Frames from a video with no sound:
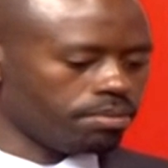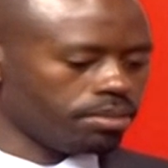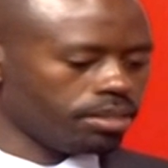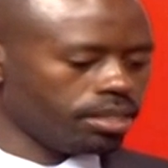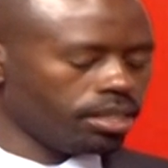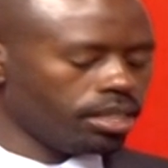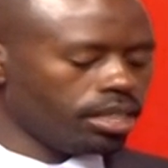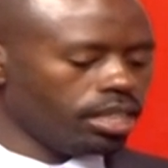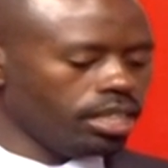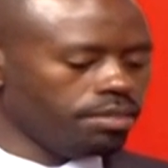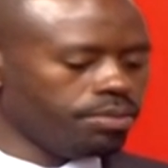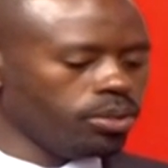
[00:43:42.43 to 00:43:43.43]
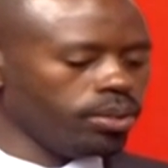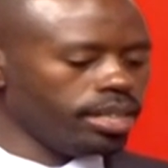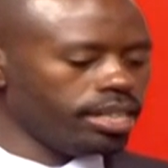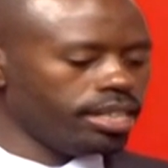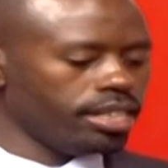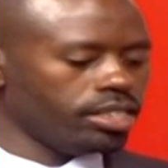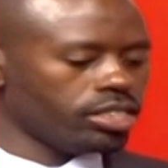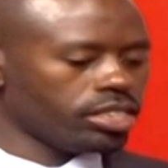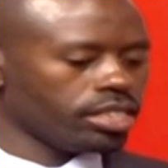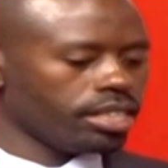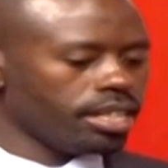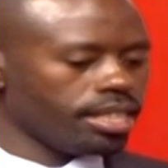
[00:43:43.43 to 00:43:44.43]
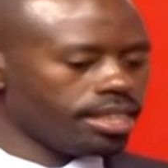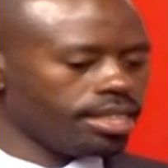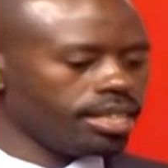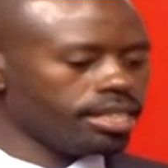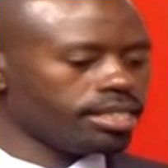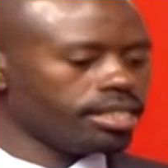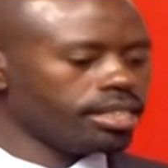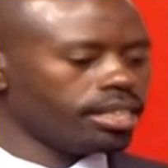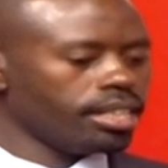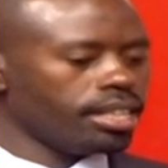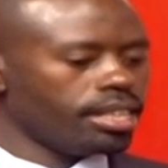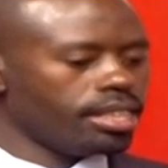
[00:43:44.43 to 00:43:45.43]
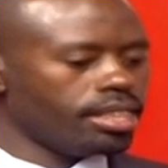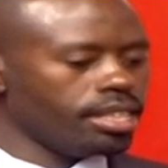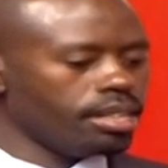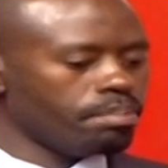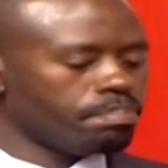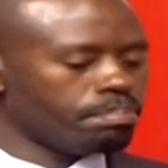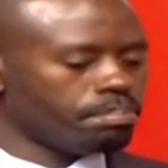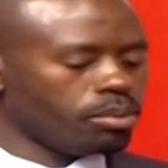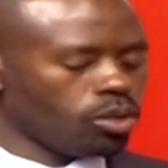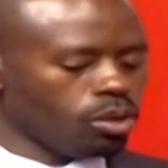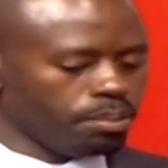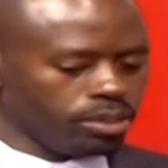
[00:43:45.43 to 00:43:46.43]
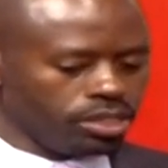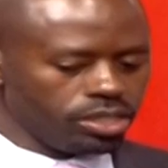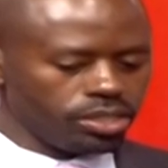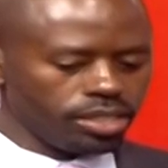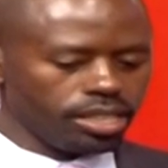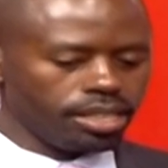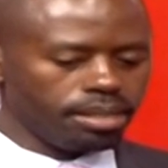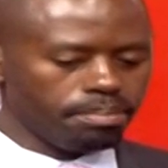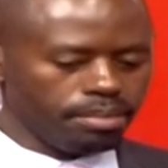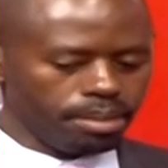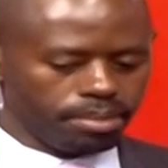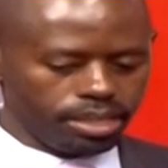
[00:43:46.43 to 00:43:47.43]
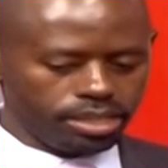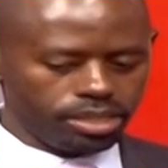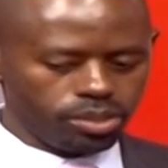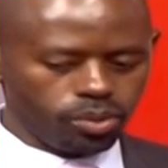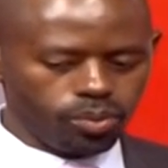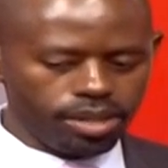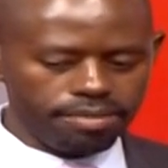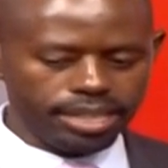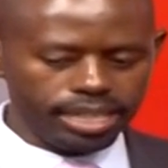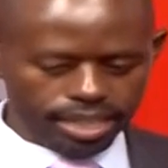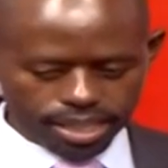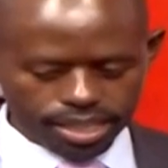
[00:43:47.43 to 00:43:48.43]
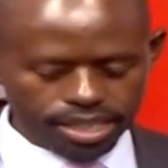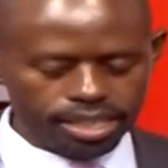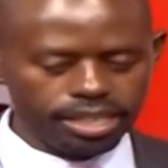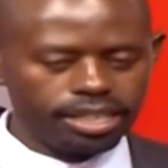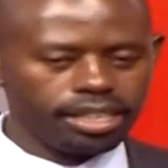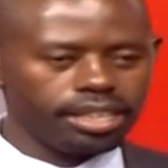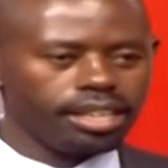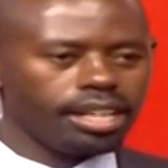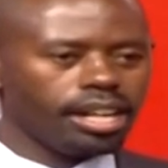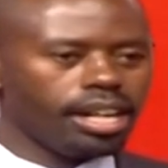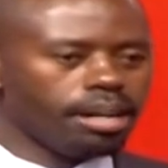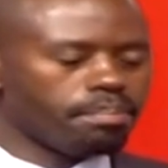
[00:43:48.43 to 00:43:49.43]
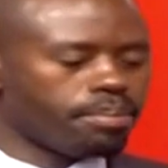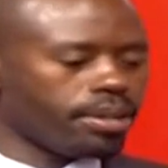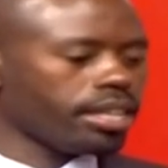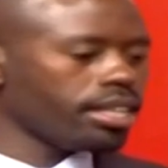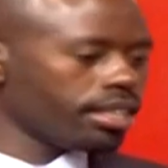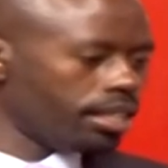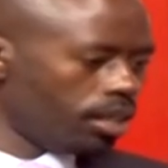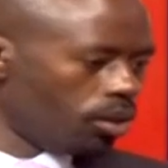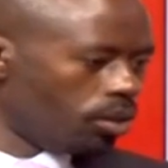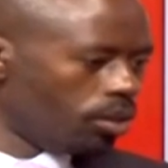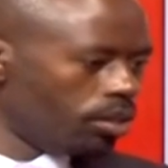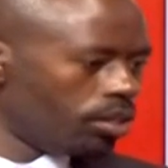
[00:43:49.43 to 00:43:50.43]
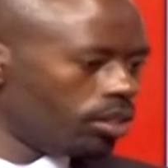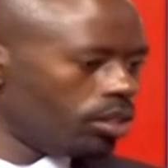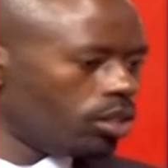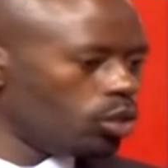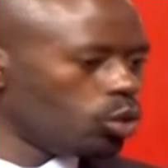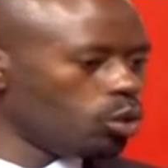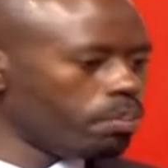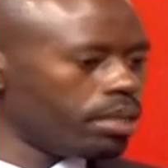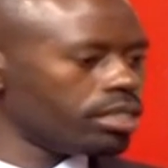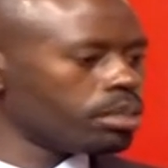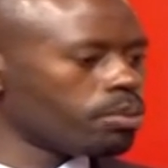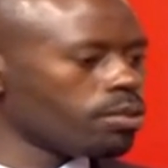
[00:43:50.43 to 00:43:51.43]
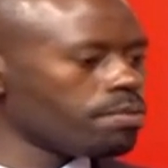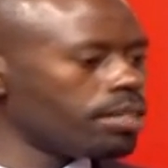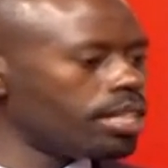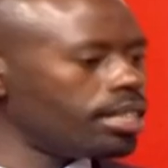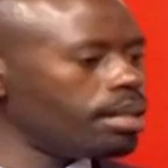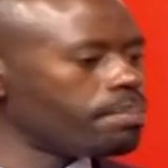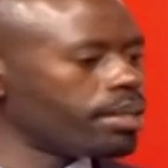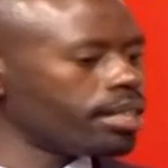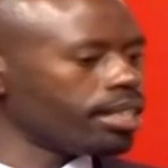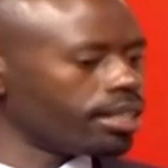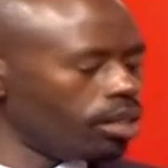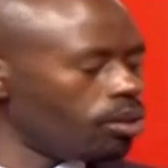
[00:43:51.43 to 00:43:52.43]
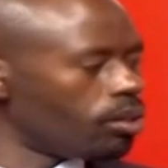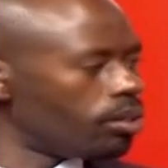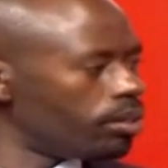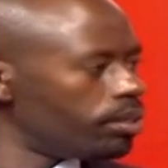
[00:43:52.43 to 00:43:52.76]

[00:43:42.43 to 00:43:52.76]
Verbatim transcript: Yes. Mm. If you allege that the opposition members, whoever they are, are breaking the law, you must prove that they are breaking the law.